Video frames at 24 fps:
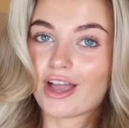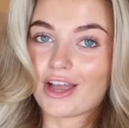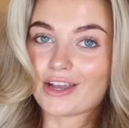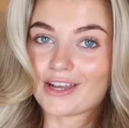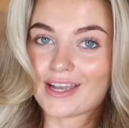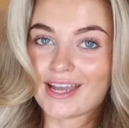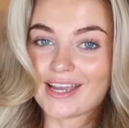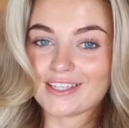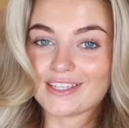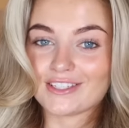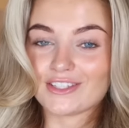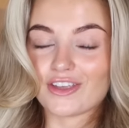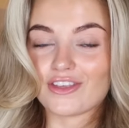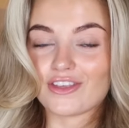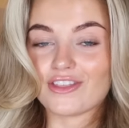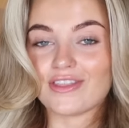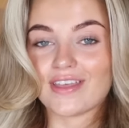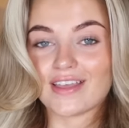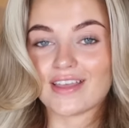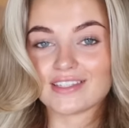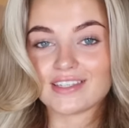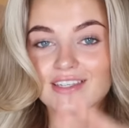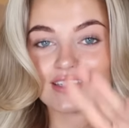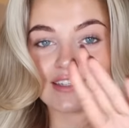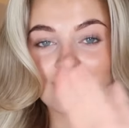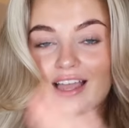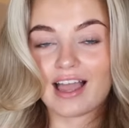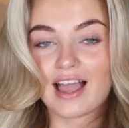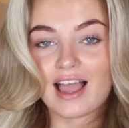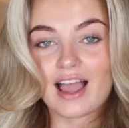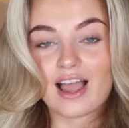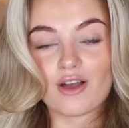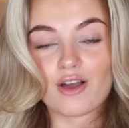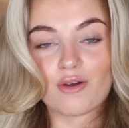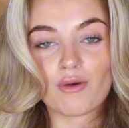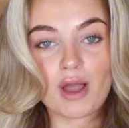Okay, so this is
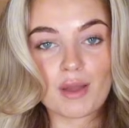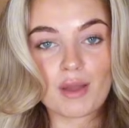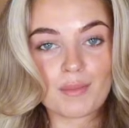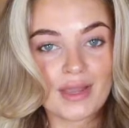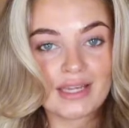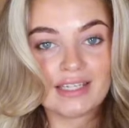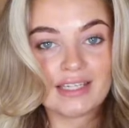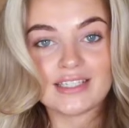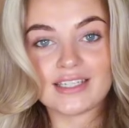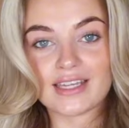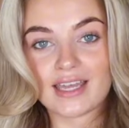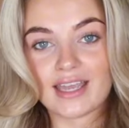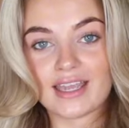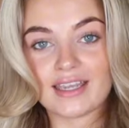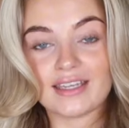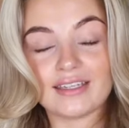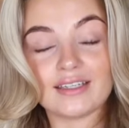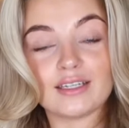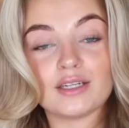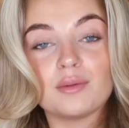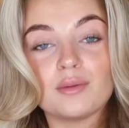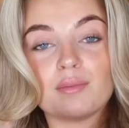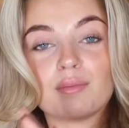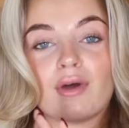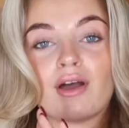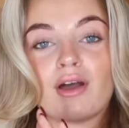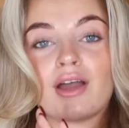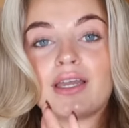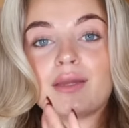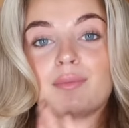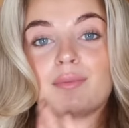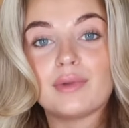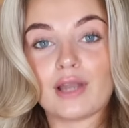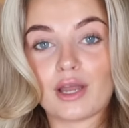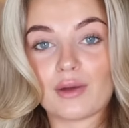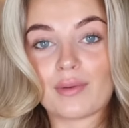how I maintain
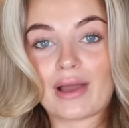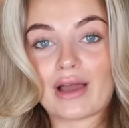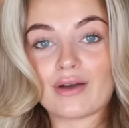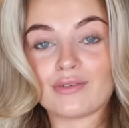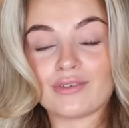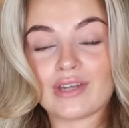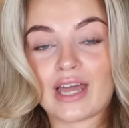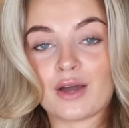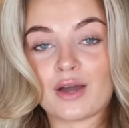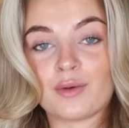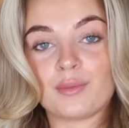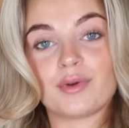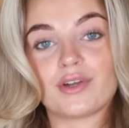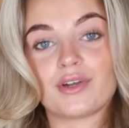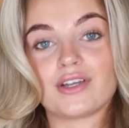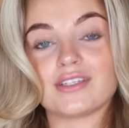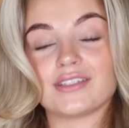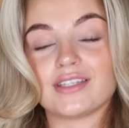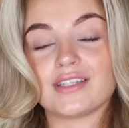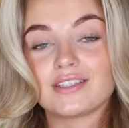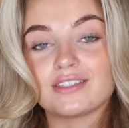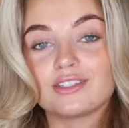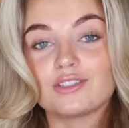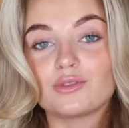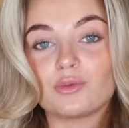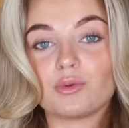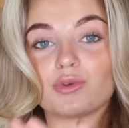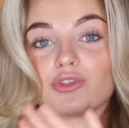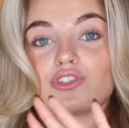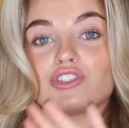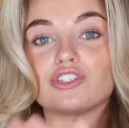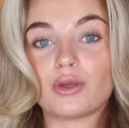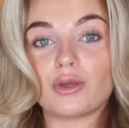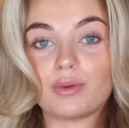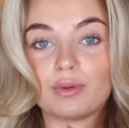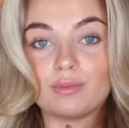my blowout now, because this is
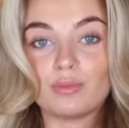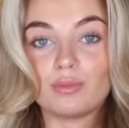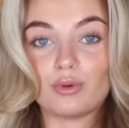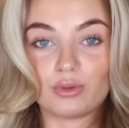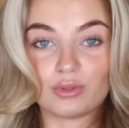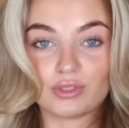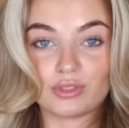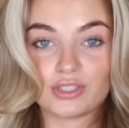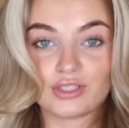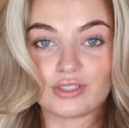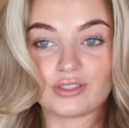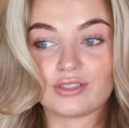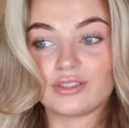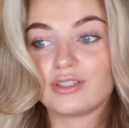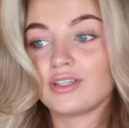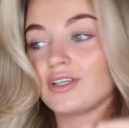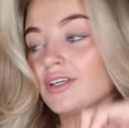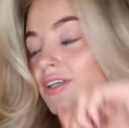what's so important.